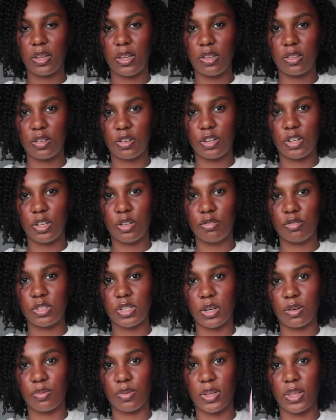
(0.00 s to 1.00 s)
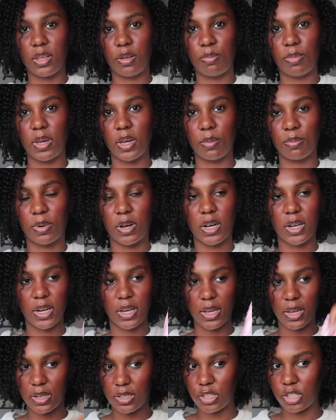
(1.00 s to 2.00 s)
either use a really big
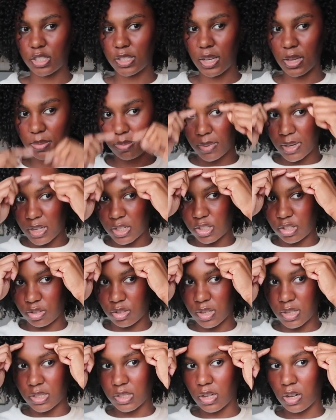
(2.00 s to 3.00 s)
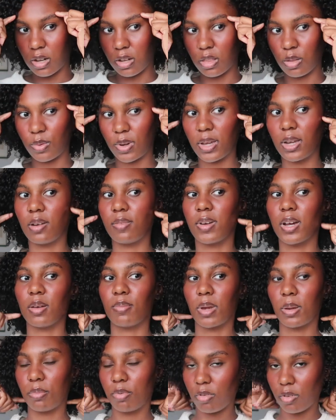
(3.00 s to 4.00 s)
bonnet and just like make sure it's all the way around
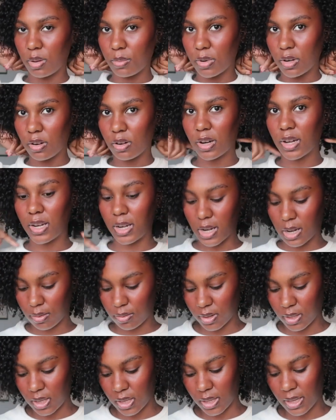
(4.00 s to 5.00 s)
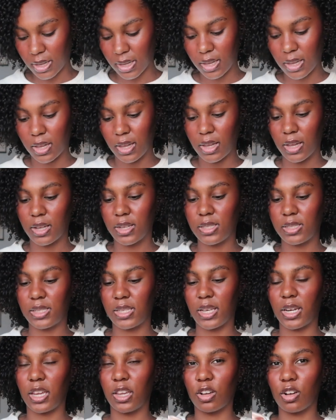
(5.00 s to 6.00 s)
my perimeter and not really like
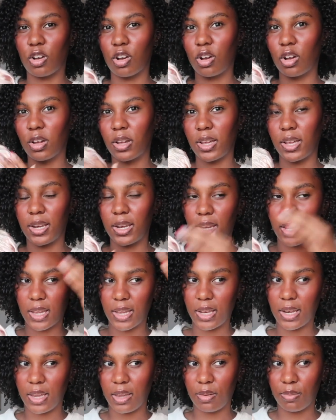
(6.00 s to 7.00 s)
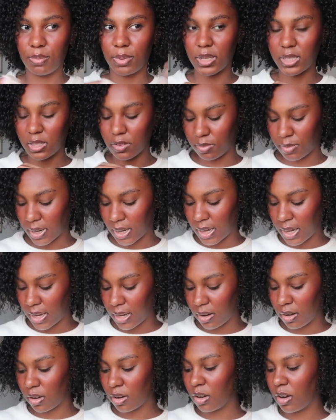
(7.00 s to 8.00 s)
sitting on any bits of my
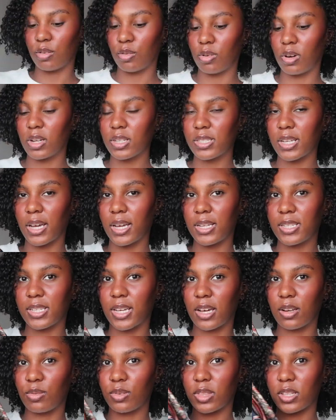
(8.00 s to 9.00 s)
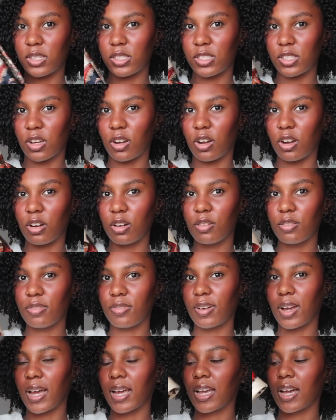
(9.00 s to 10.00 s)
hair, or I'll tie it down with a scarf.
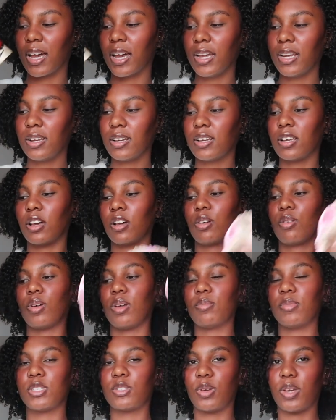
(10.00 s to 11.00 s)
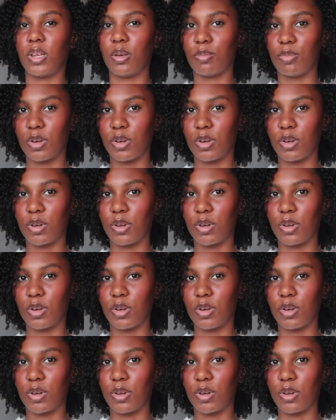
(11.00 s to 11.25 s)
I kind of go in between